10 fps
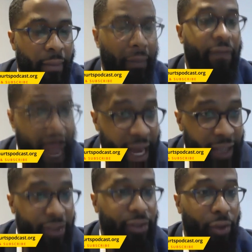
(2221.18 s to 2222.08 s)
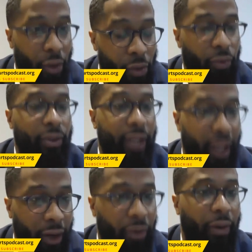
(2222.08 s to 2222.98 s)
but facts don't
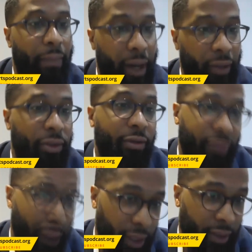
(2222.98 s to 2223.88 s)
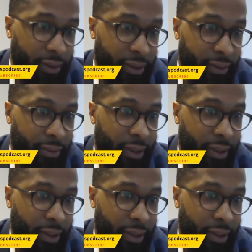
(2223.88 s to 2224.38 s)
care about your feelings.